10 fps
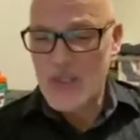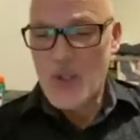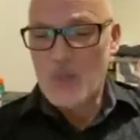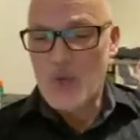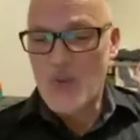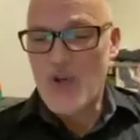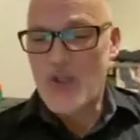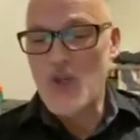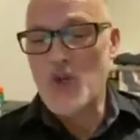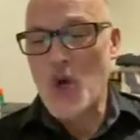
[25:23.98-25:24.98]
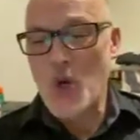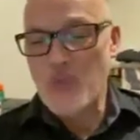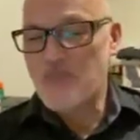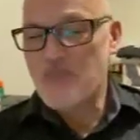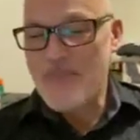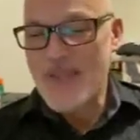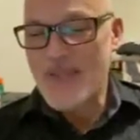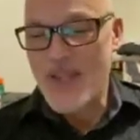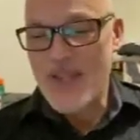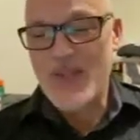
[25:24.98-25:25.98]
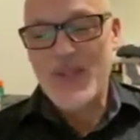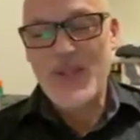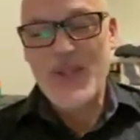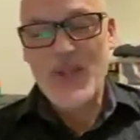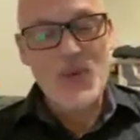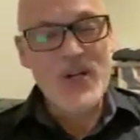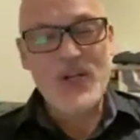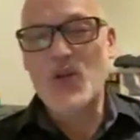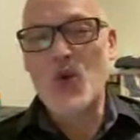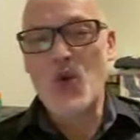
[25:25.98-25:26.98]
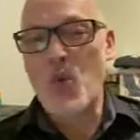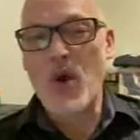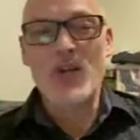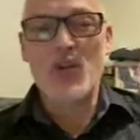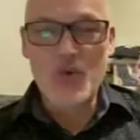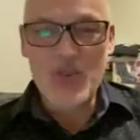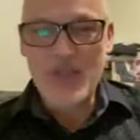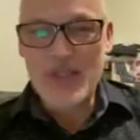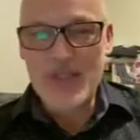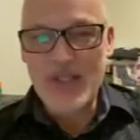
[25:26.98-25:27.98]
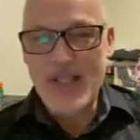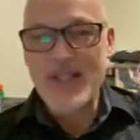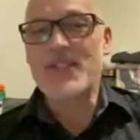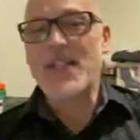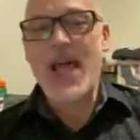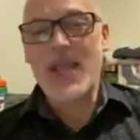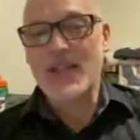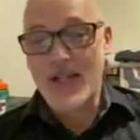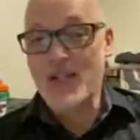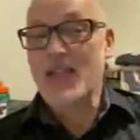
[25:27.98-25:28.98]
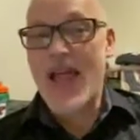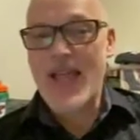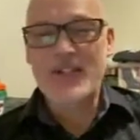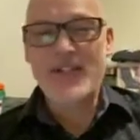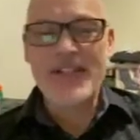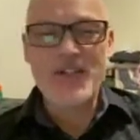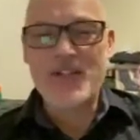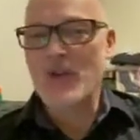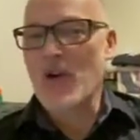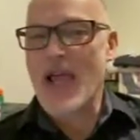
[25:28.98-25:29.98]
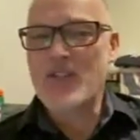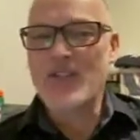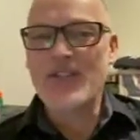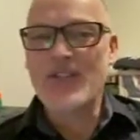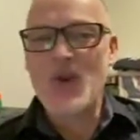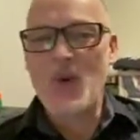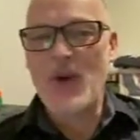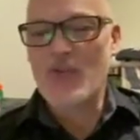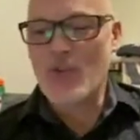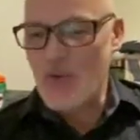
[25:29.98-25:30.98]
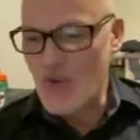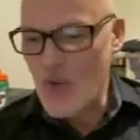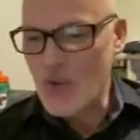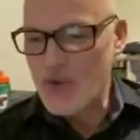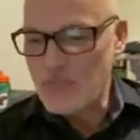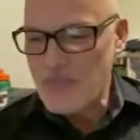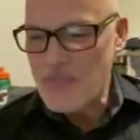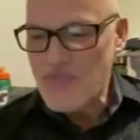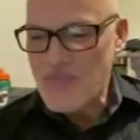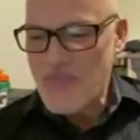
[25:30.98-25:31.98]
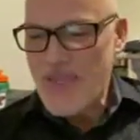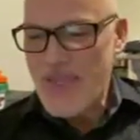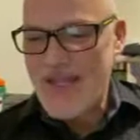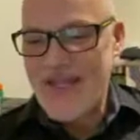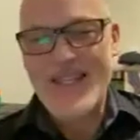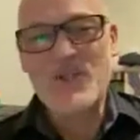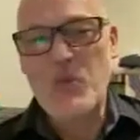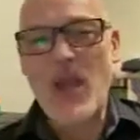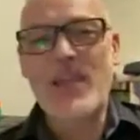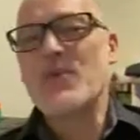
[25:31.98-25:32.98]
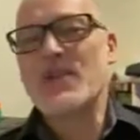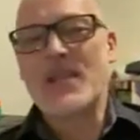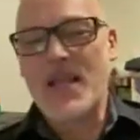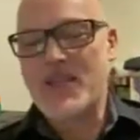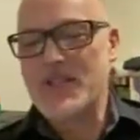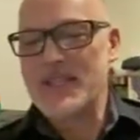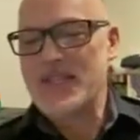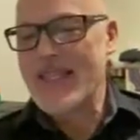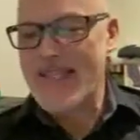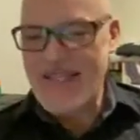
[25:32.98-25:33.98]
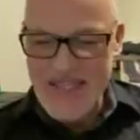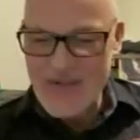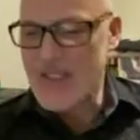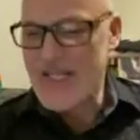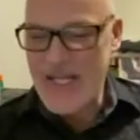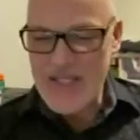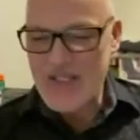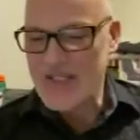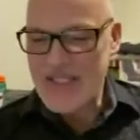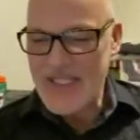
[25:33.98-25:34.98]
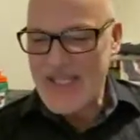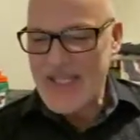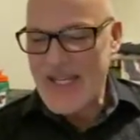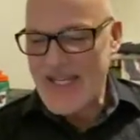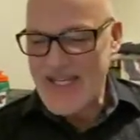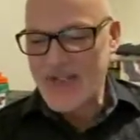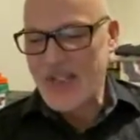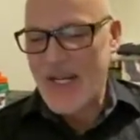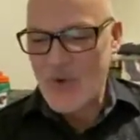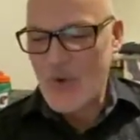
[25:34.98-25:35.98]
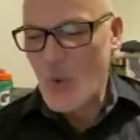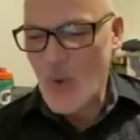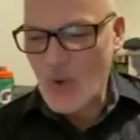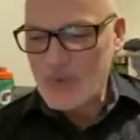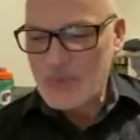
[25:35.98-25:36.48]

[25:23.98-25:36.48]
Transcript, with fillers: but we do know that we do know the one who is does last and is everlasting, the one from of old. And he's walking with us, he lives in us, and he's the light of the world.